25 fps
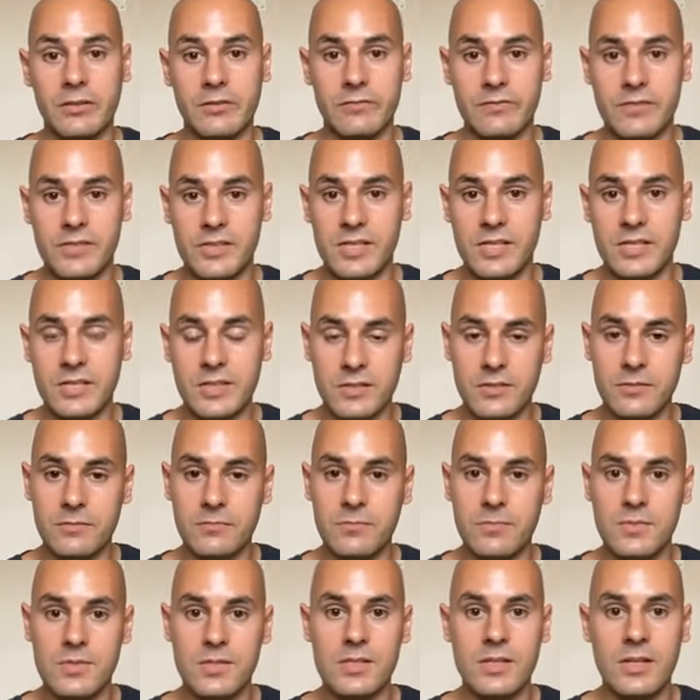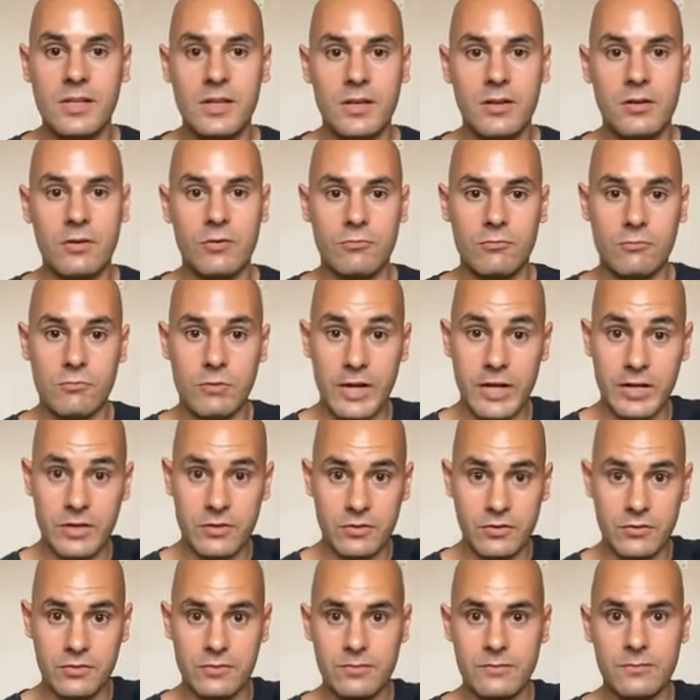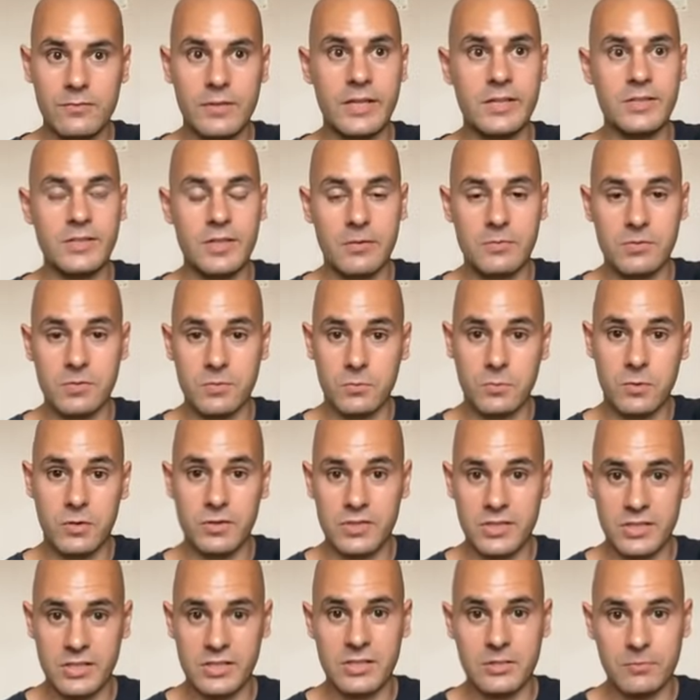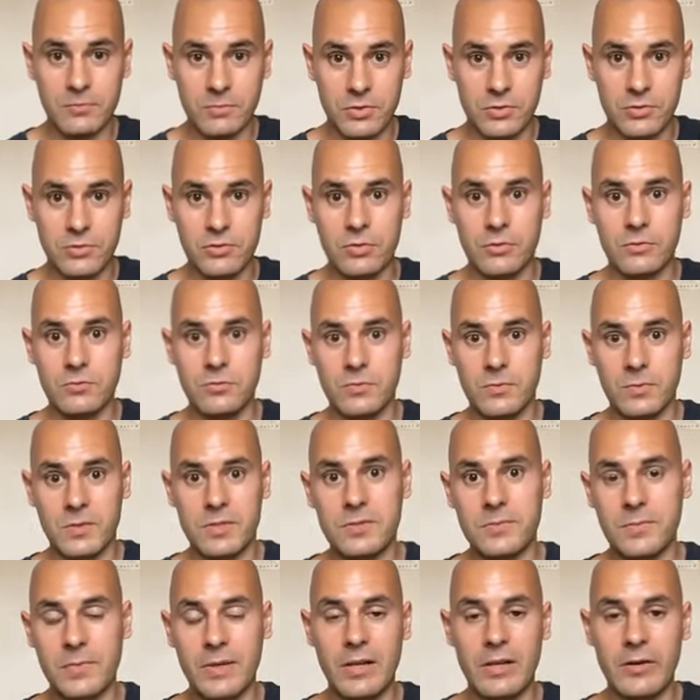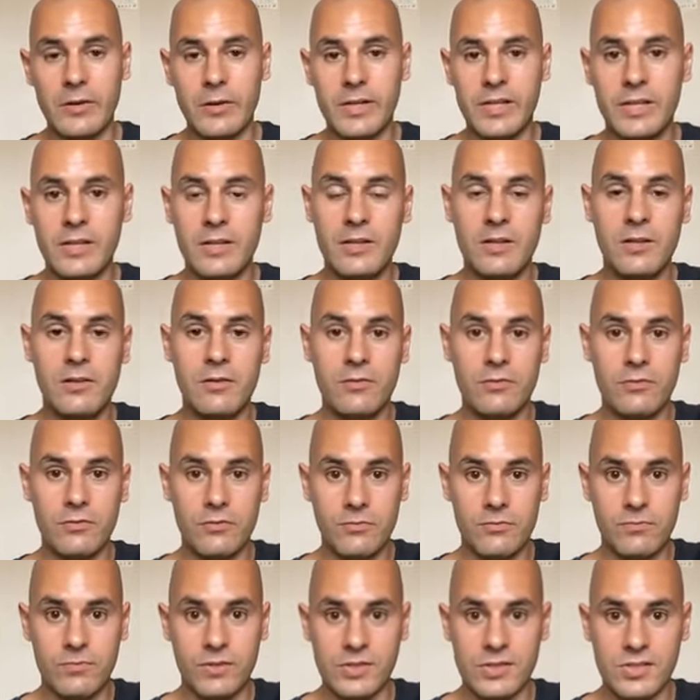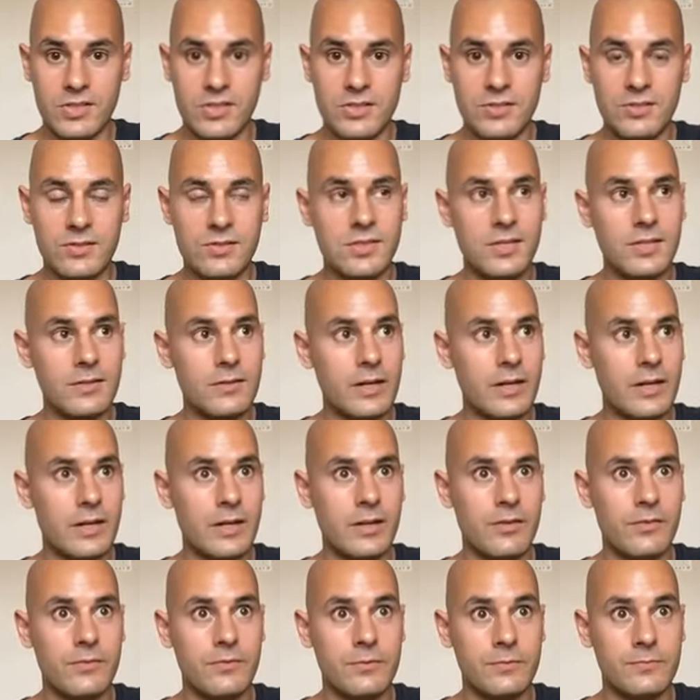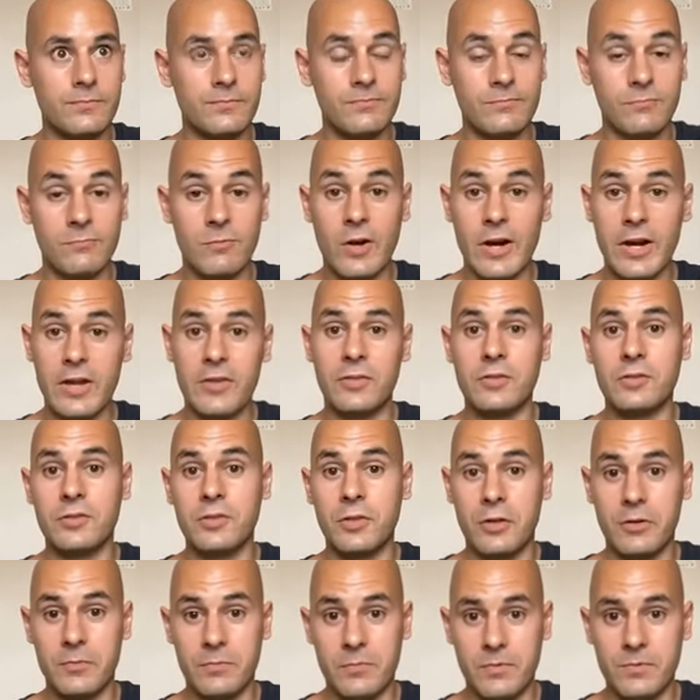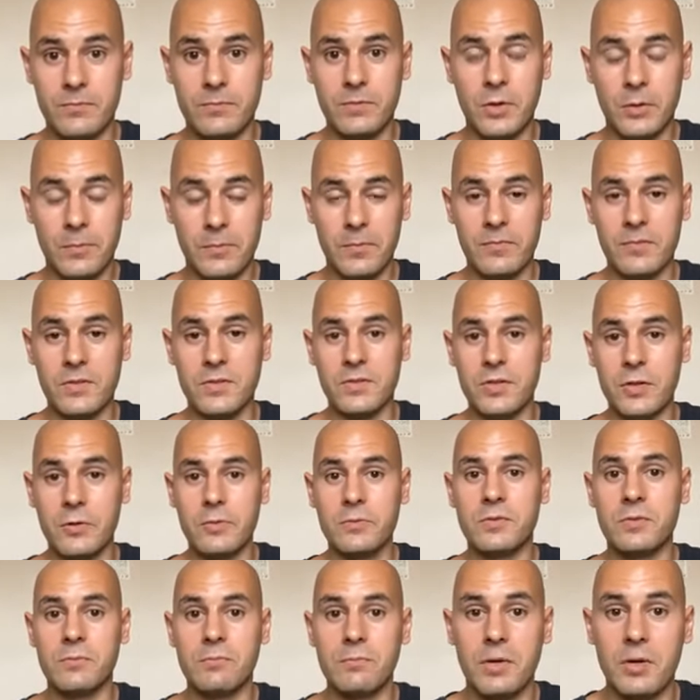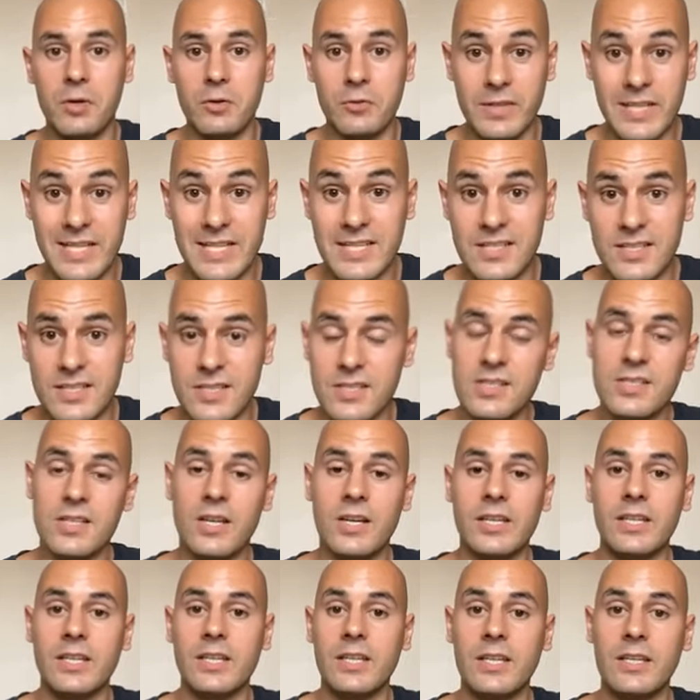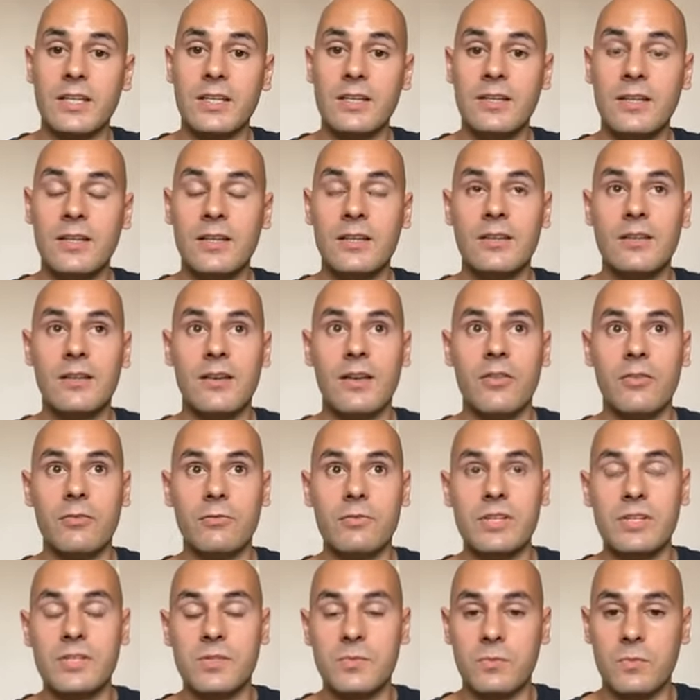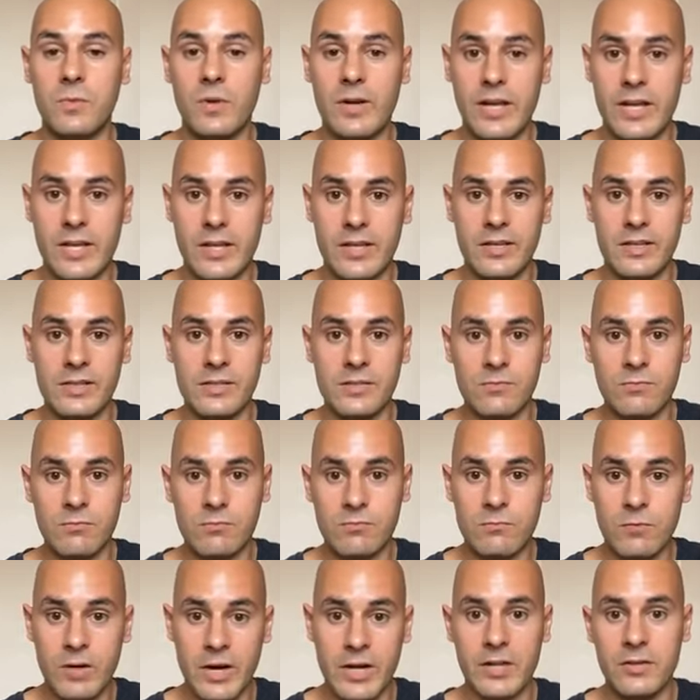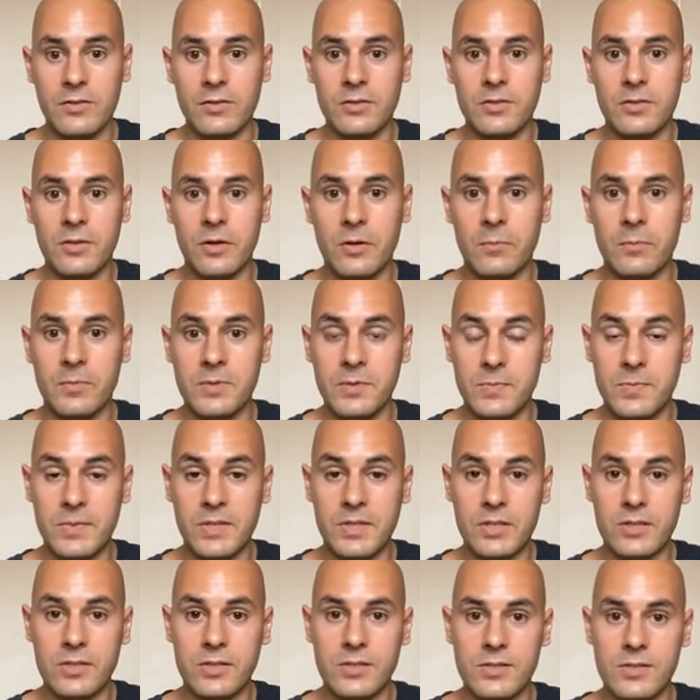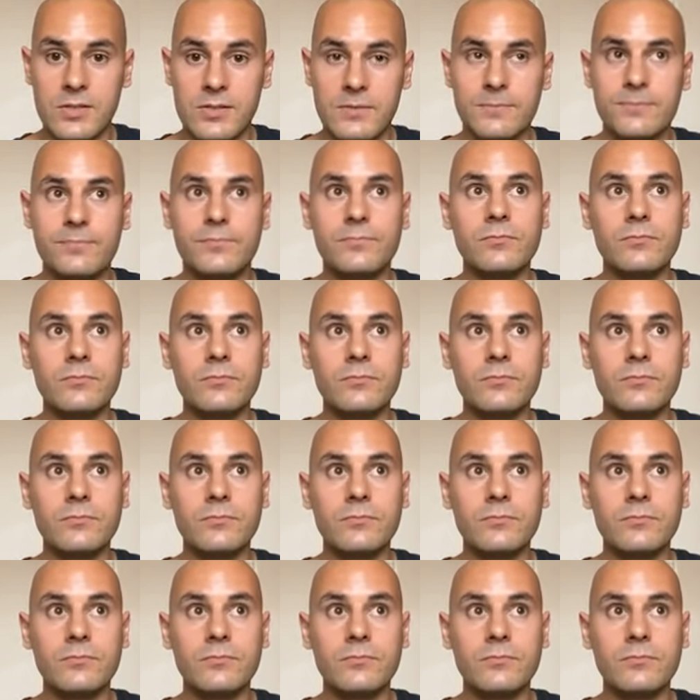of systems, in terms of what system controls ones below it. Right at the top of the totem pole is the psyche. And the reason why it is right at the top is because